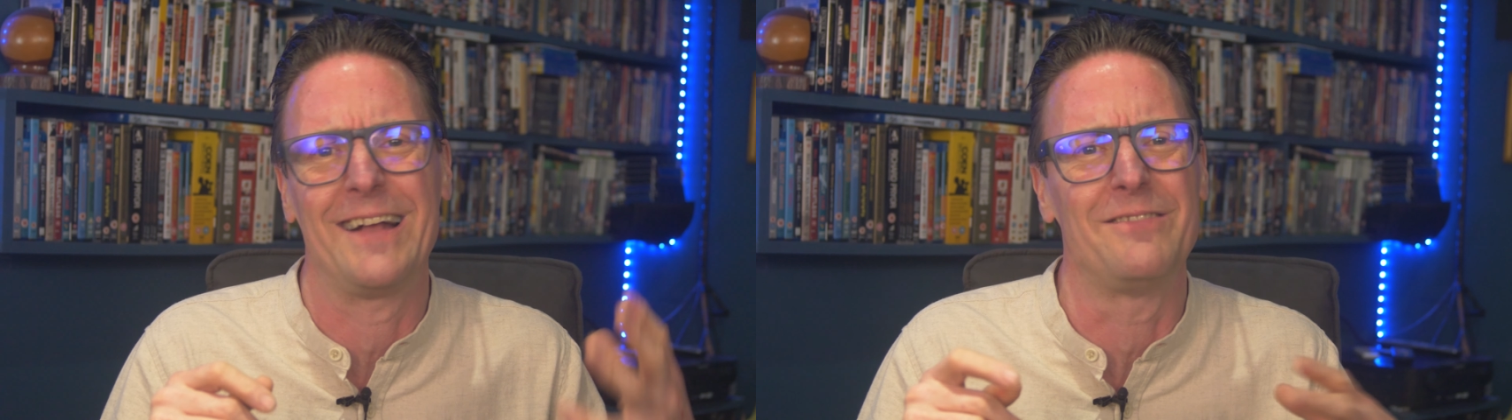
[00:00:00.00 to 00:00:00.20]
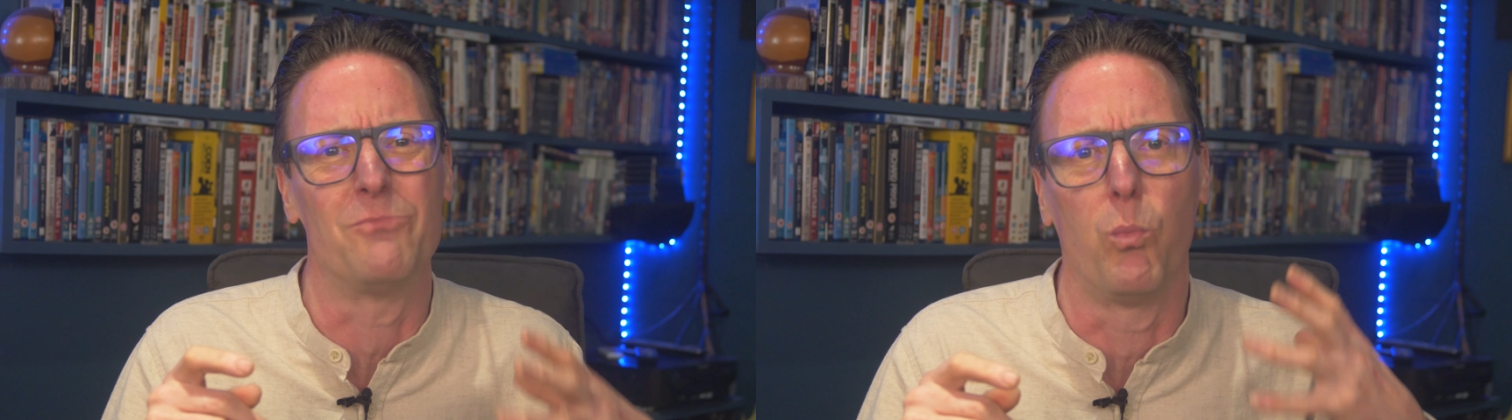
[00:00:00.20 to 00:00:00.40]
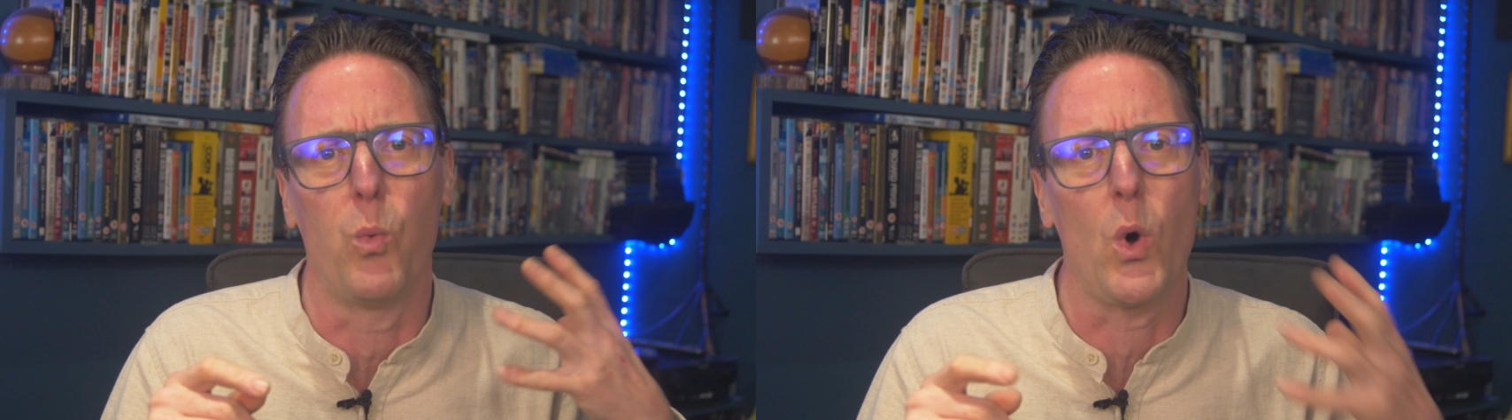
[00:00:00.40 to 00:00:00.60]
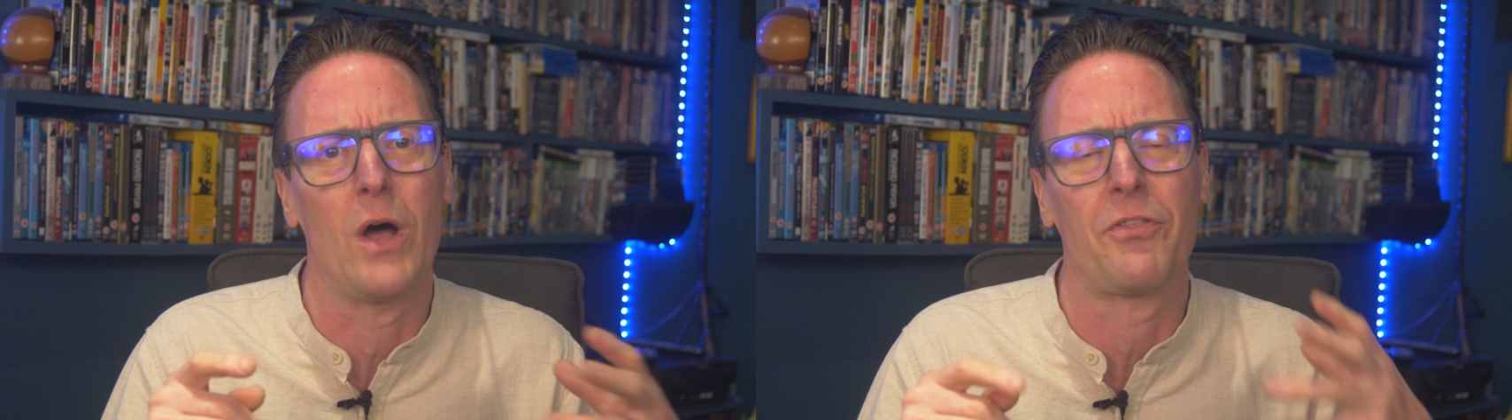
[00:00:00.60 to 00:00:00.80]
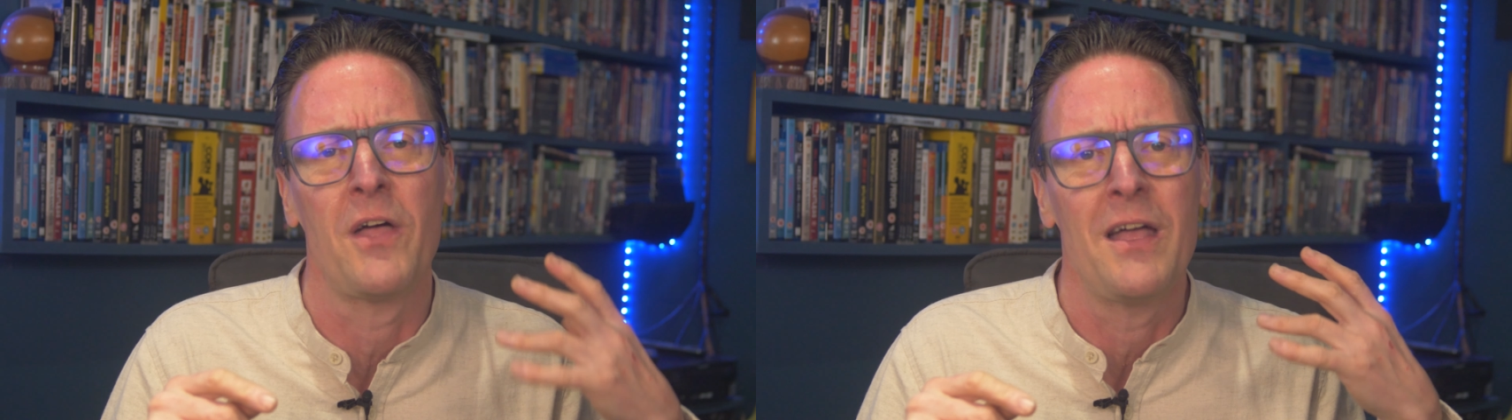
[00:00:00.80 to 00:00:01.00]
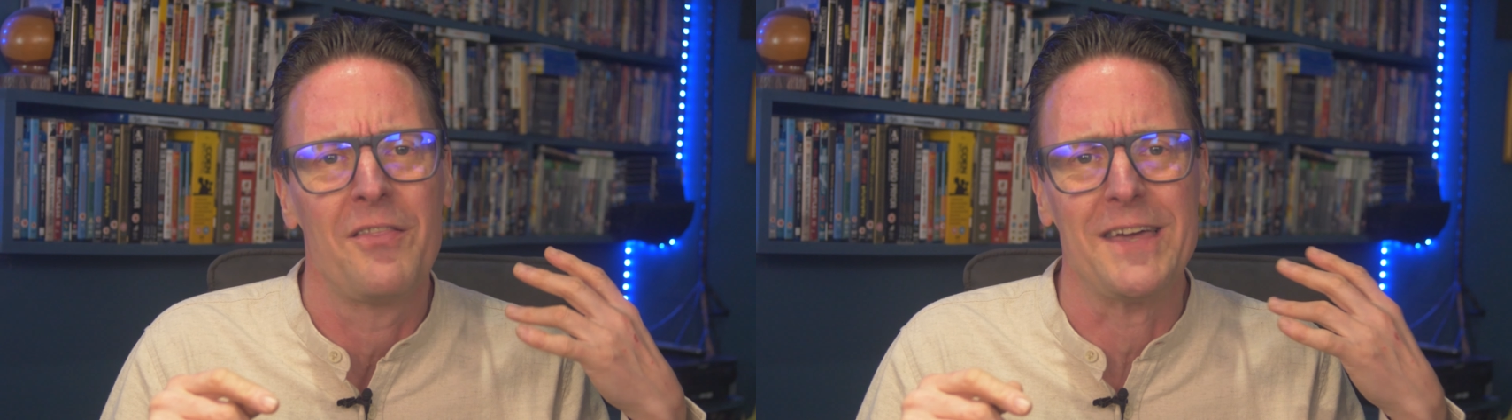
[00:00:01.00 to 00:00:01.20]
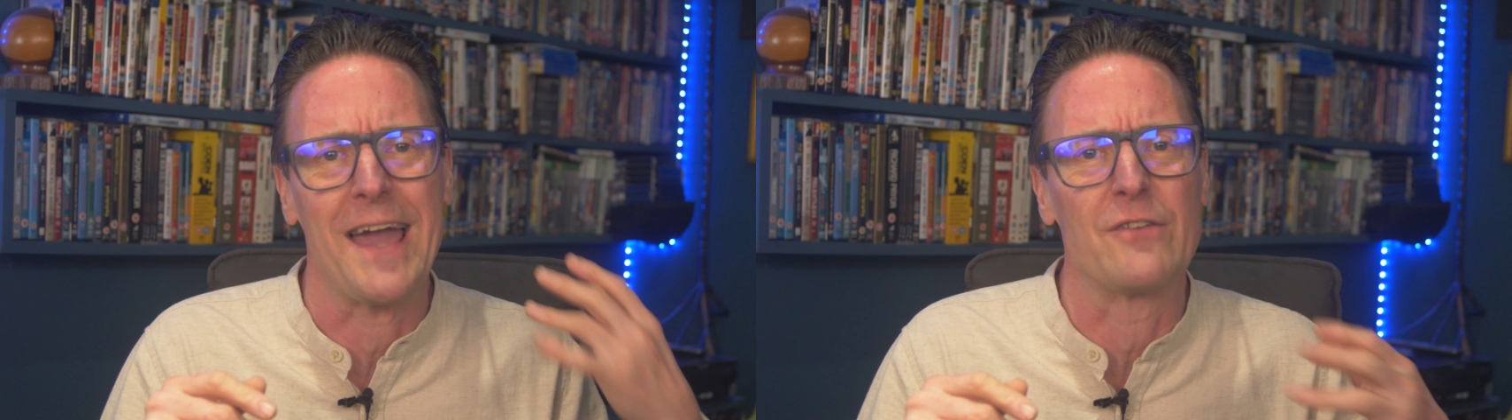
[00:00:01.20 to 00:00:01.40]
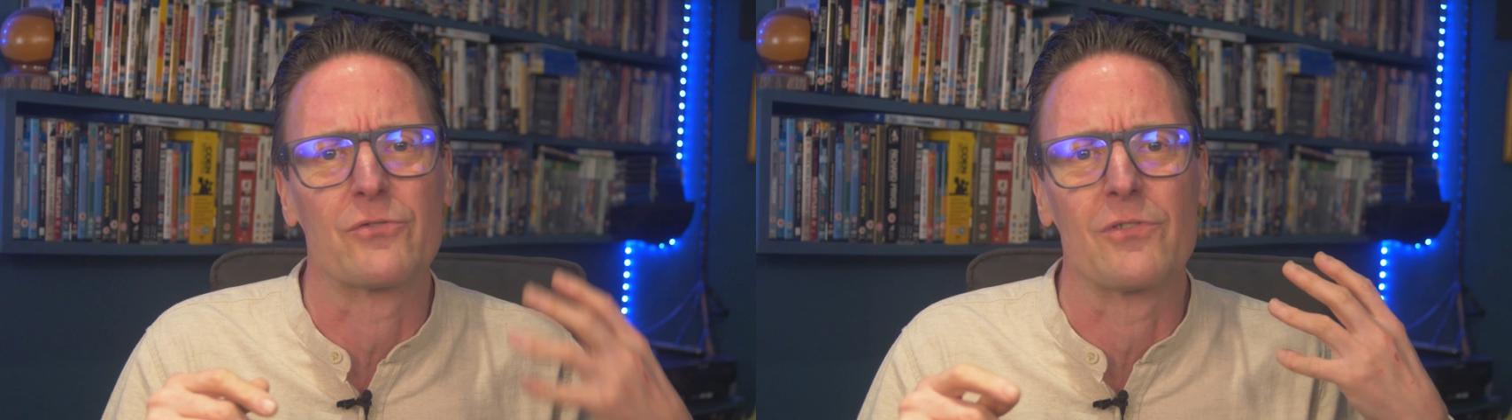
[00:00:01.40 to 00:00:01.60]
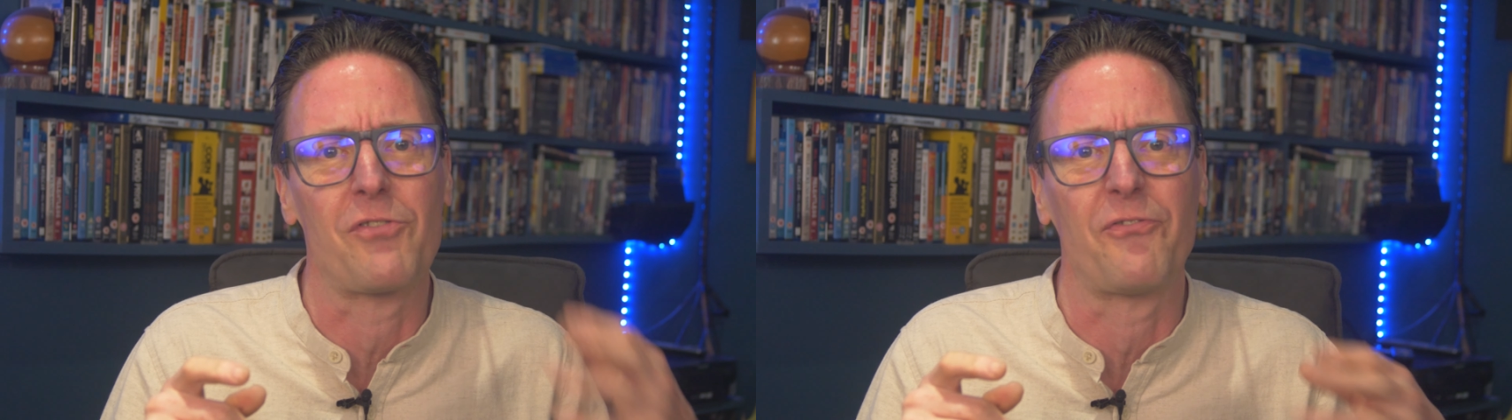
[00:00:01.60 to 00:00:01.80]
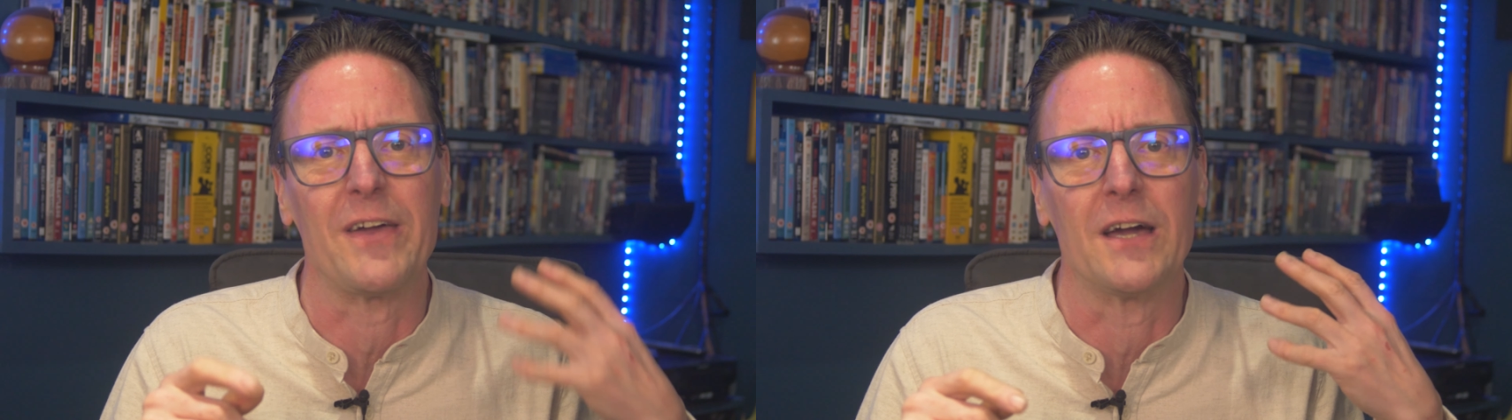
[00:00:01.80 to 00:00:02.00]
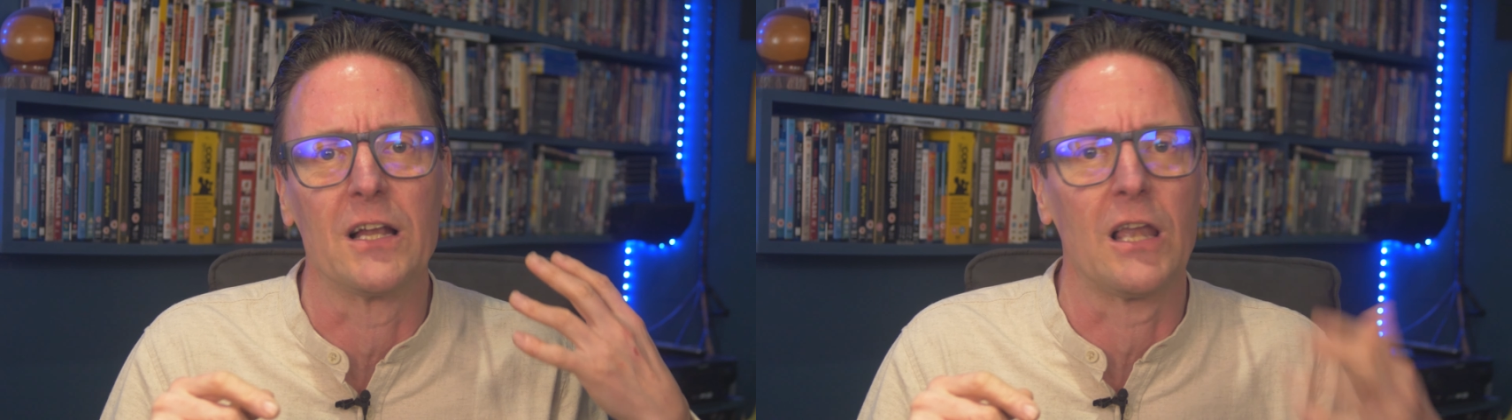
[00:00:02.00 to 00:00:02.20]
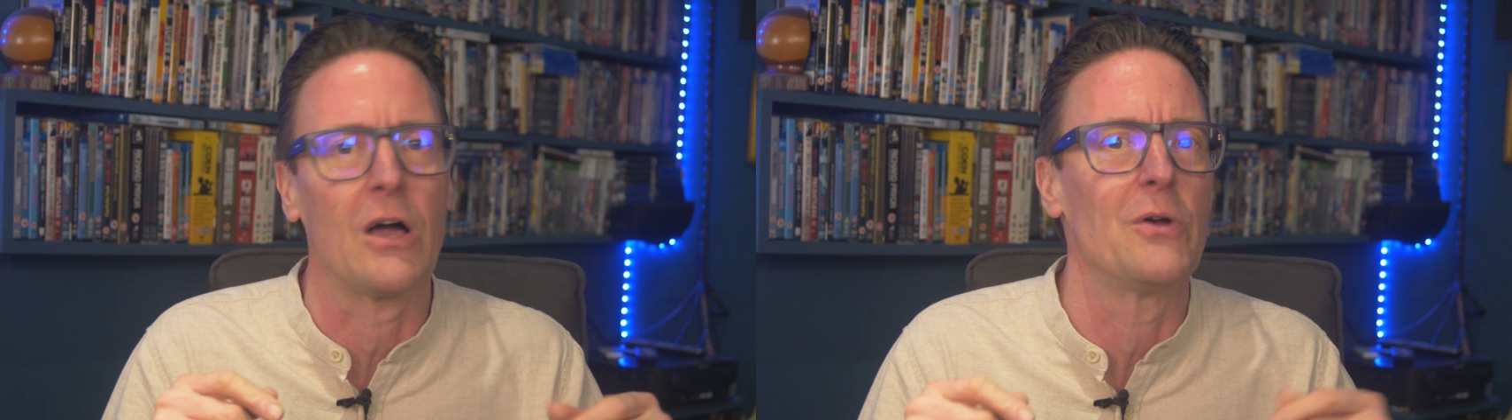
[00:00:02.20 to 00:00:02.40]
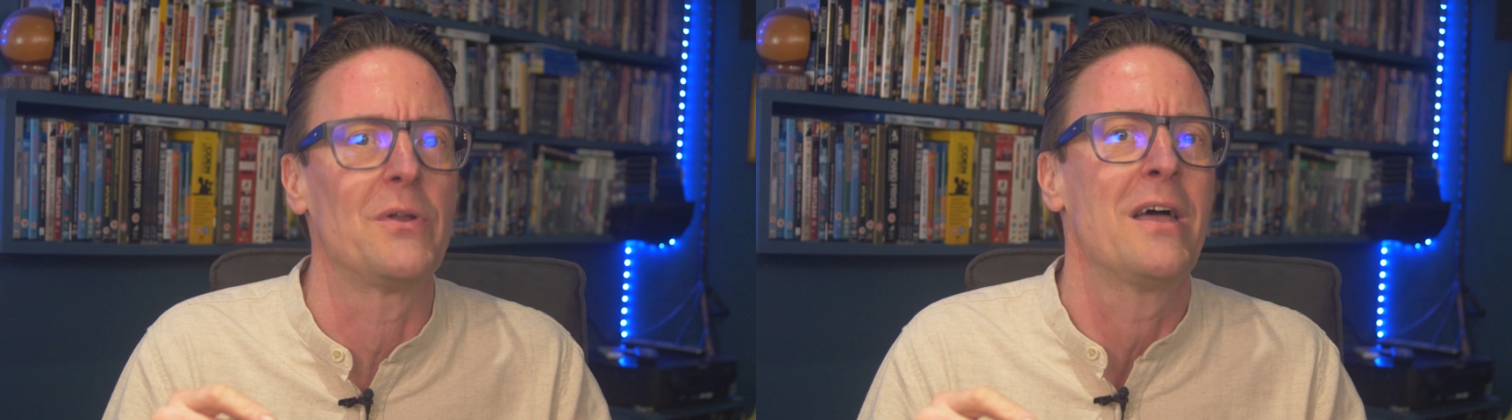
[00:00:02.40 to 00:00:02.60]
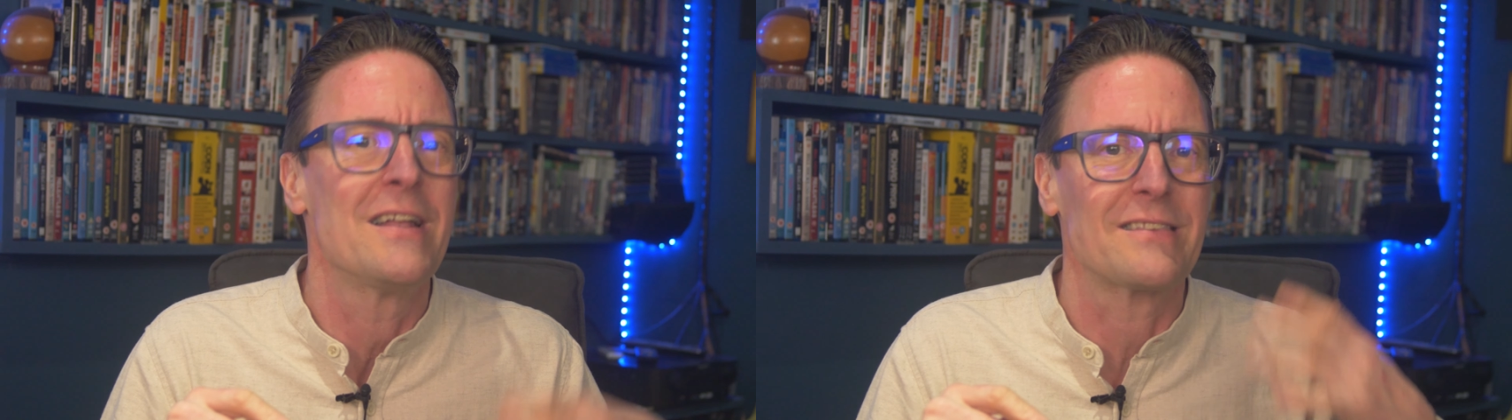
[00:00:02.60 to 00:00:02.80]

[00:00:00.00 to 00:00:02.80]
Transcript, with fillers: and worth the entrance fee alone.